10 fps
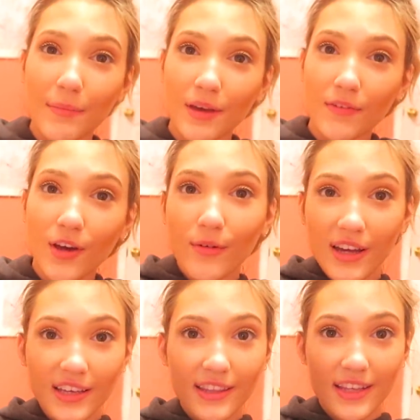I'm giving
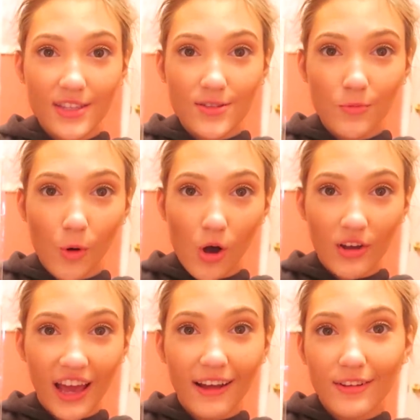away this
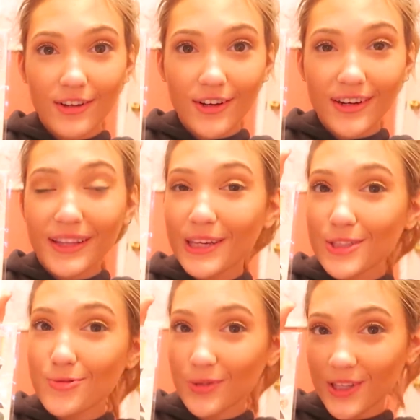wall calendar. I think
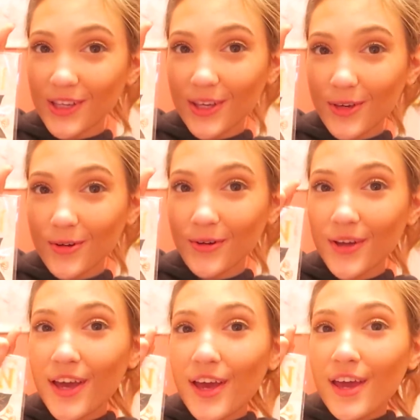it's really cute